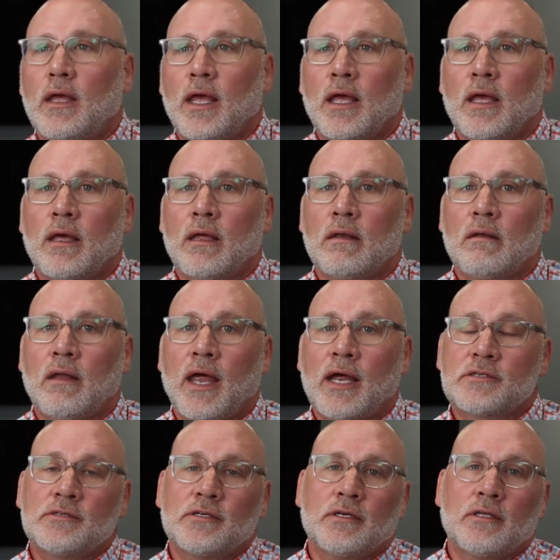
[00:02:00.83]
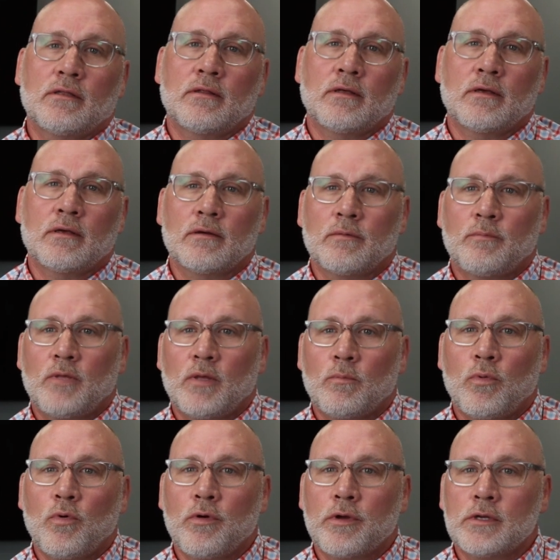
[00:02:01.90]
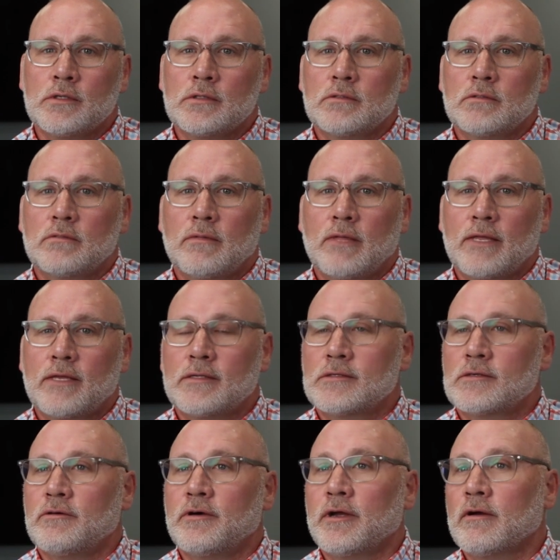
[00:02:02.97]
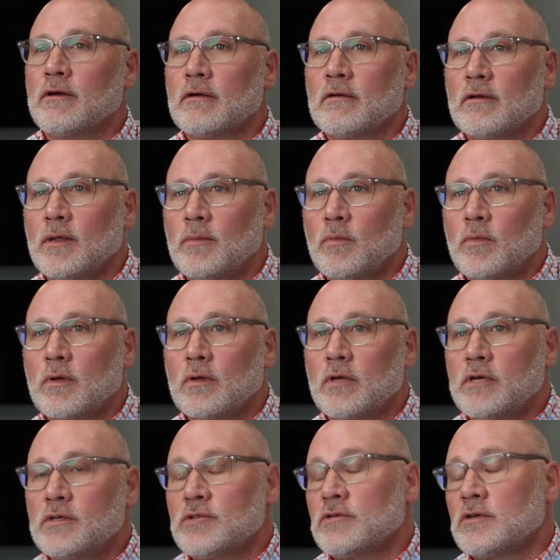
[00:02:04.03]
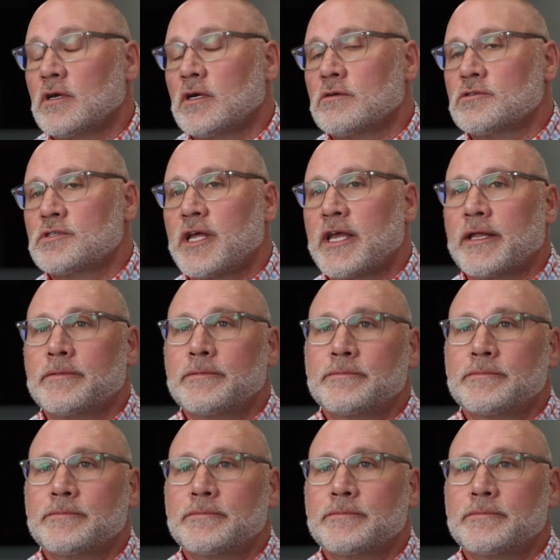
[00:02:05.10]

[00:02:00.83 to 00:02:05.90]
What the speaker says: and actually the employees think it's clearer and easier to understand.